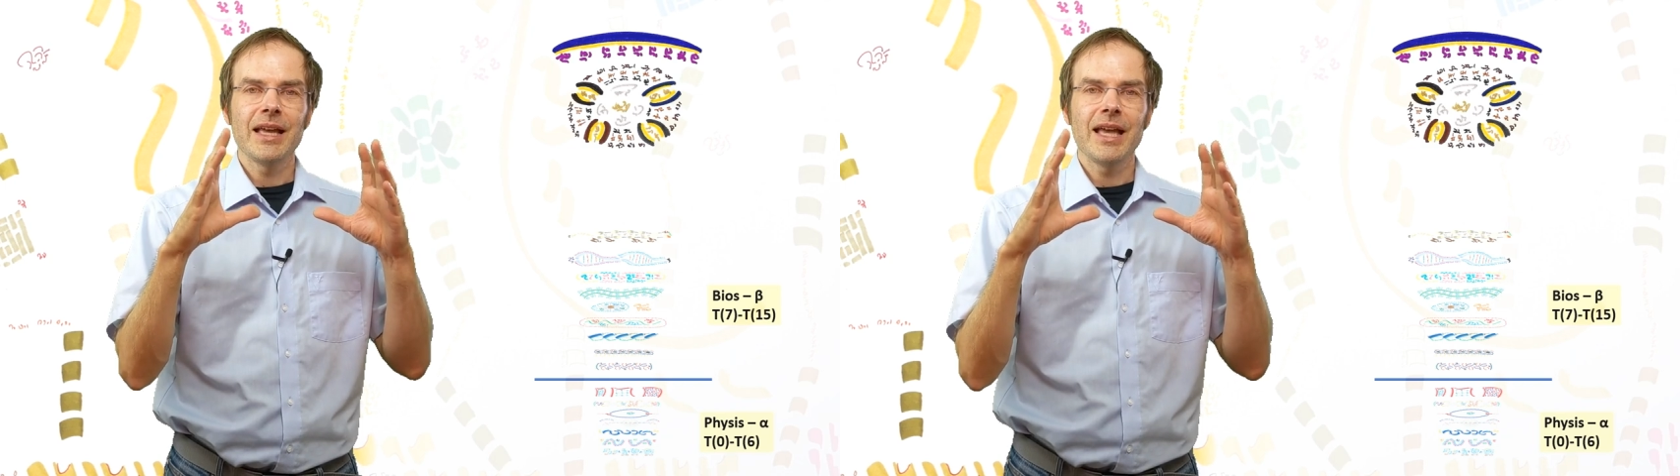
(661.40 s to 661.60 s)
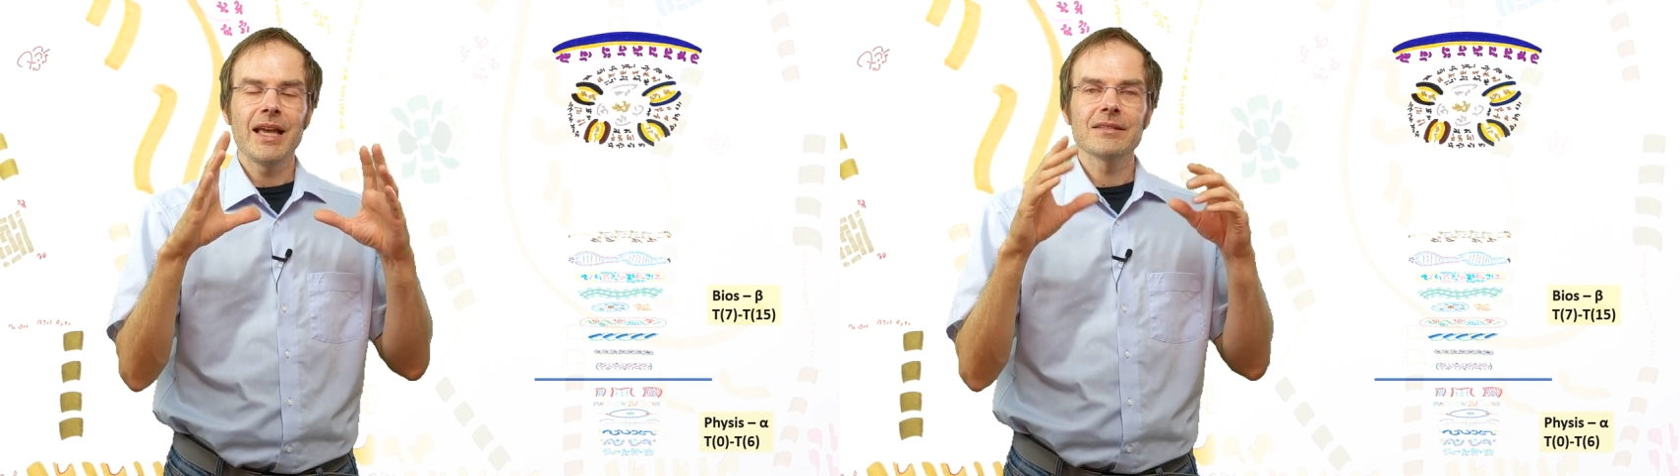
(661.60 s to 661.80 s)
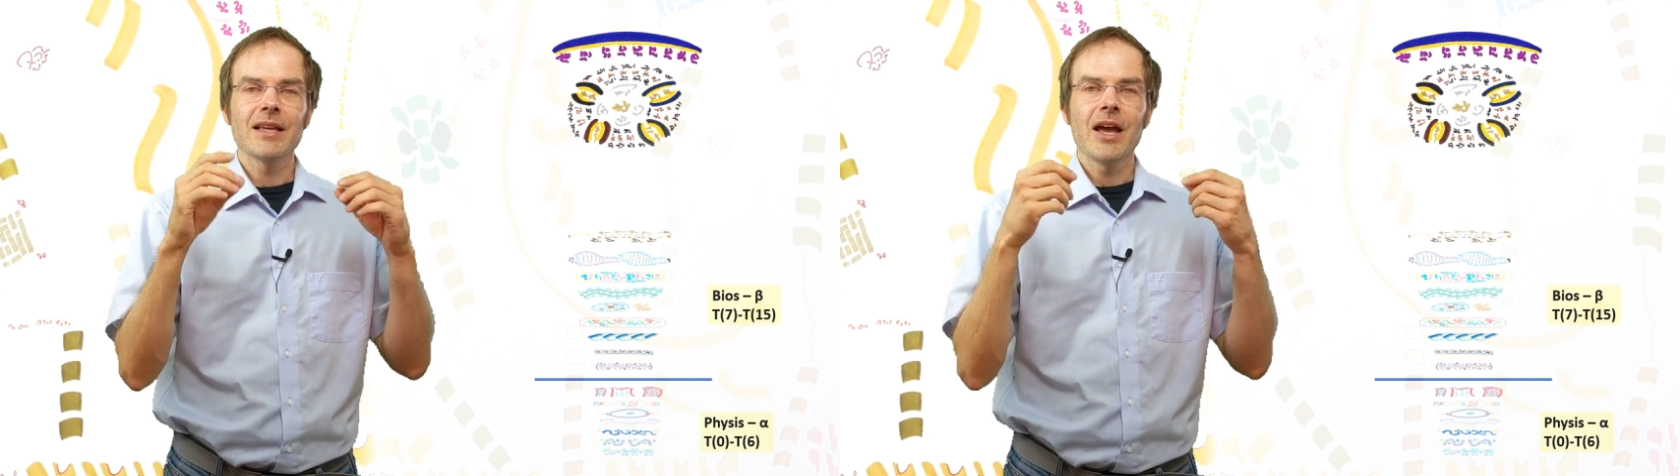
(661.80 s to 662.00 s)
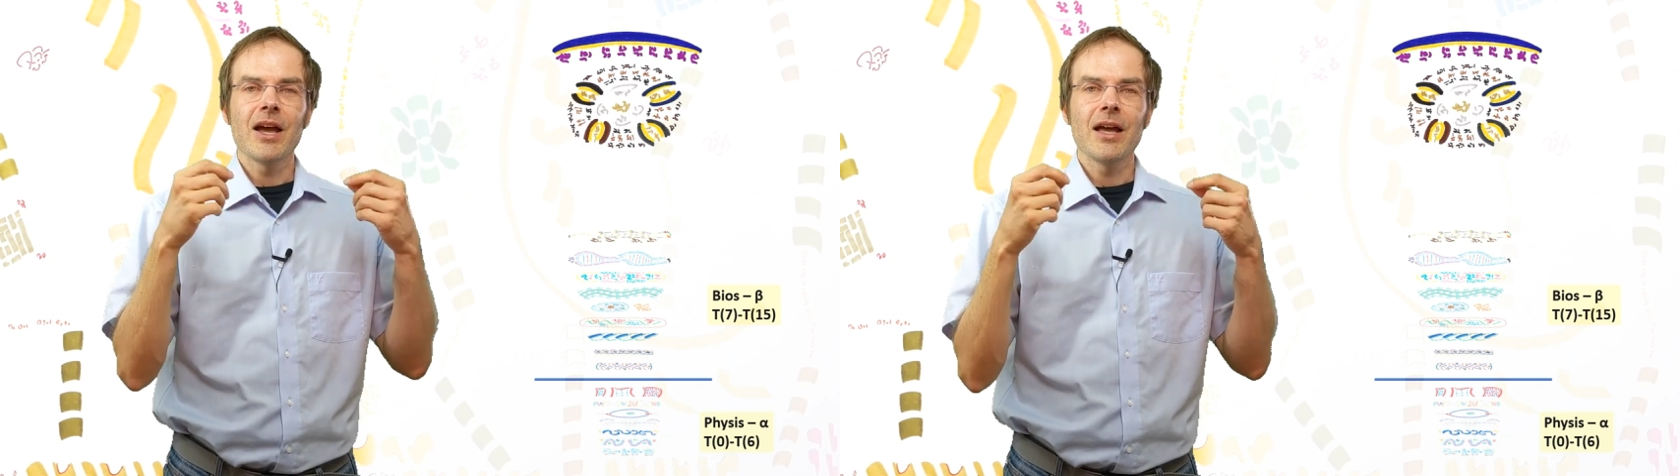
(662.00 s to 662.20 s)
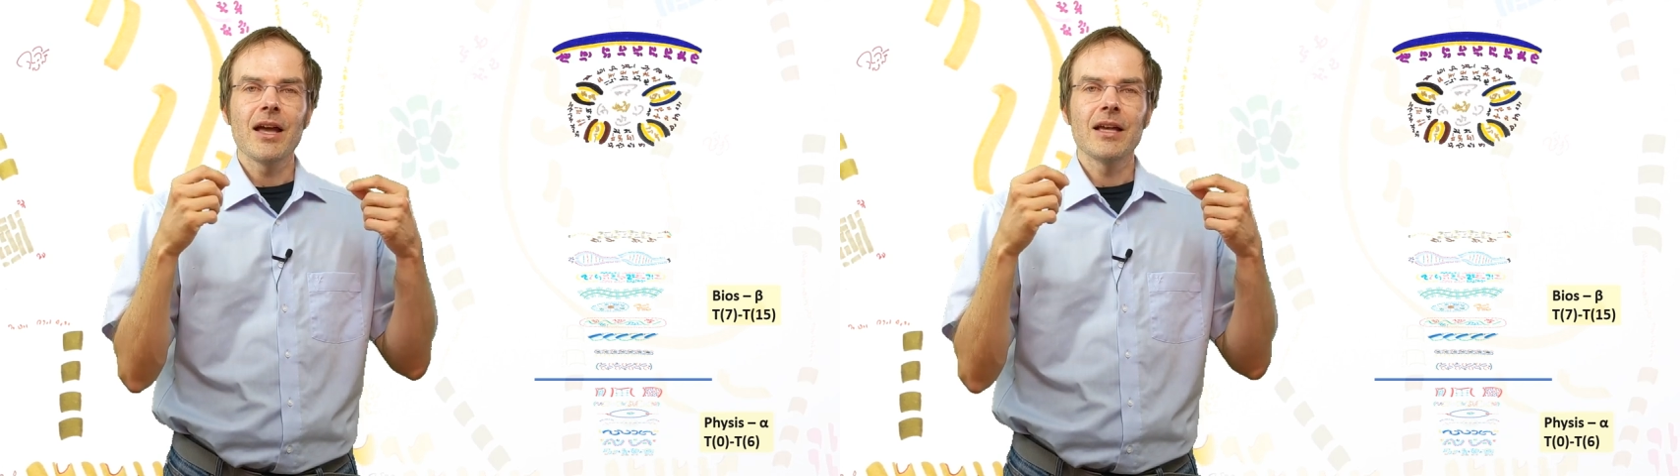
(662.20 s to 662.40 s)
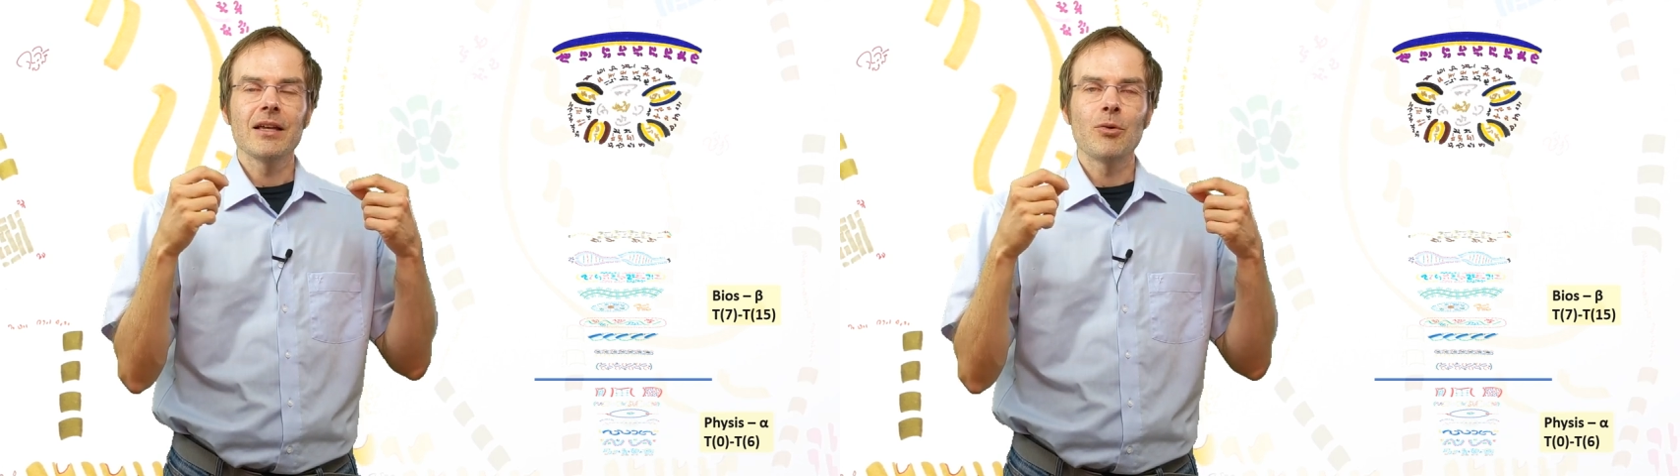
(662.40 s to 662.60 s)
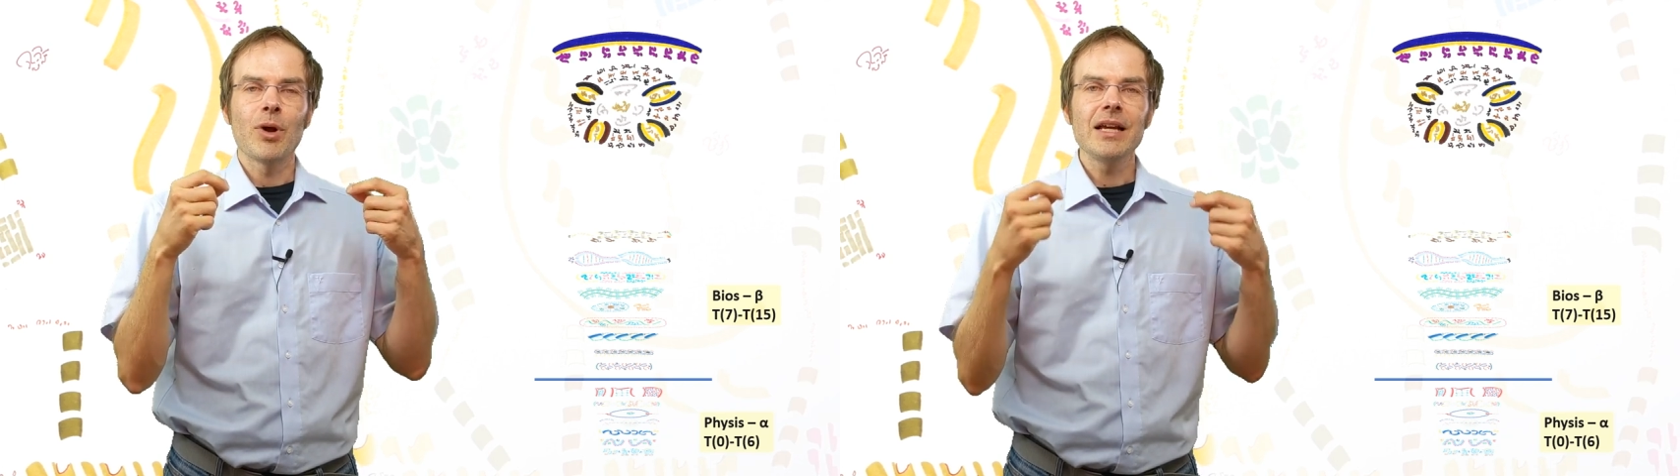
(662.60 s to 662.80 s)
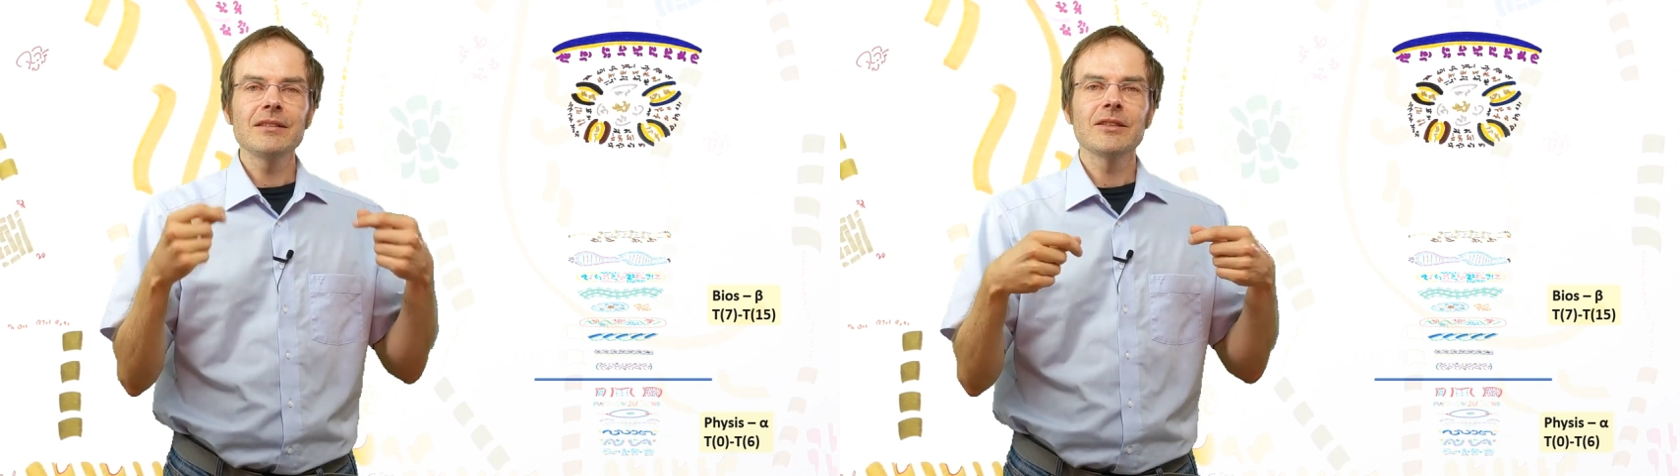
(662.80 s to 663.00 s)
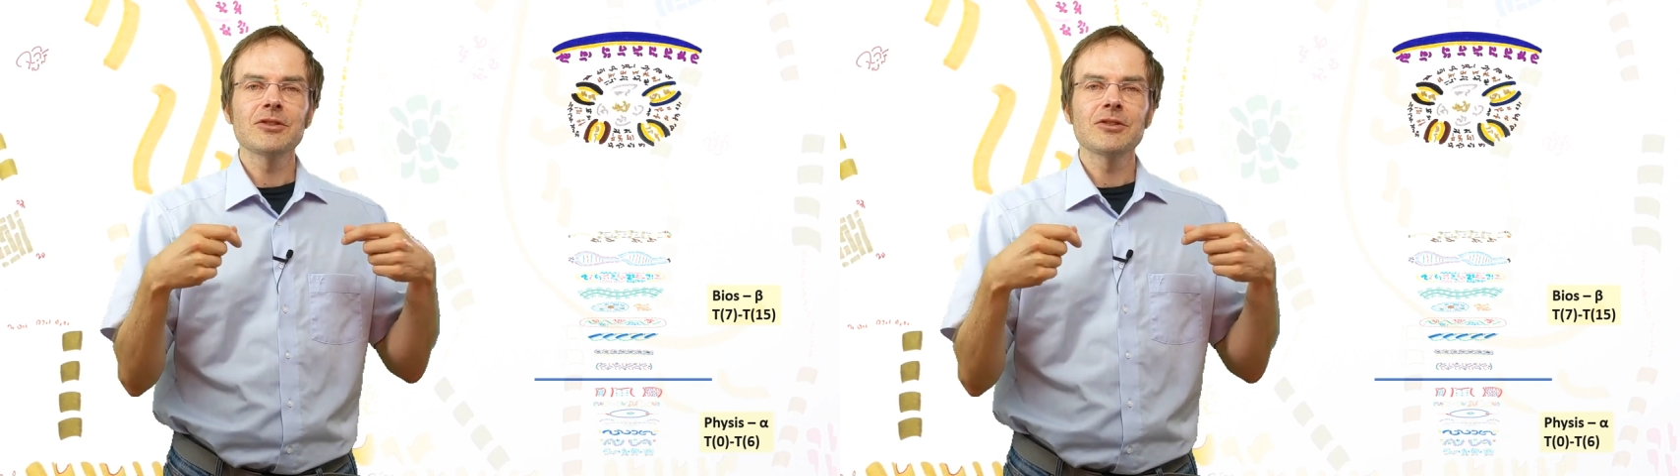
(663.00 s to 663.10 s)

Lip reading: as a rising